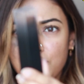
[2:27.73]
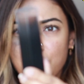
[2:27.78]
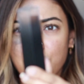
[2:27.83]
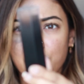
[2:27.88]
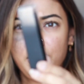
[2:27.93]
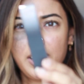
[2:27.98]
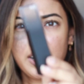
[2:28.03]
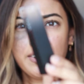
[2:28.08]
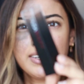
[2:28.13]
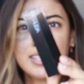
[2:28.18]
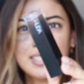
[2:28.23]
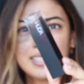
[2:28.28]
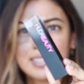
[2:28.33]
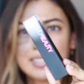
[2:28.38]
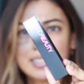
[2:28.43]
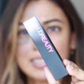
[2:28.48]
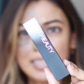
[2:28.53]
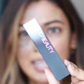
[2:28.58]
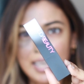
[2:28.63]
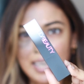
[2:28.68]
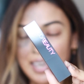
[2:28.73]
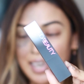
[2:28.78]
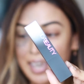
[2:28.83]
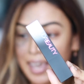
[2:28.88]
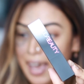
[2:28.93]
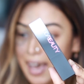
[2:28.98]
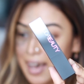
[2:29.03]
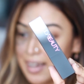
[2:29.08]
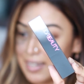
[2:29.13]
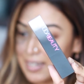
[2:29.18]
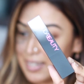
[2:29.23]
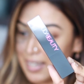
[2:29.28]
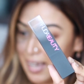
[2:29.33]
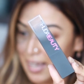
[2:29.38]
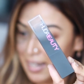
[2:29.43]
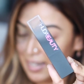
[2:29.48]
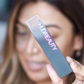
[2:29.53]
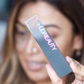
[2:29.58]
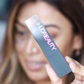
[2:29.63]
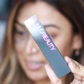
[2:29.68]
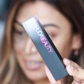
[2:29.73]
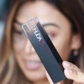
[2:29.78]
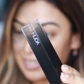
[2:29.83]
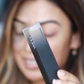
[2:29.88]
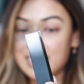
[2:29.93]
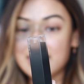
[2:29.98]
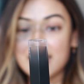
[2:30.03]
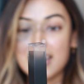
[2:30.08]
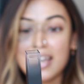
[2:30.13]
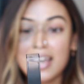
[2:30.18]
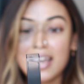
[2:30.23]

very slick and elegant.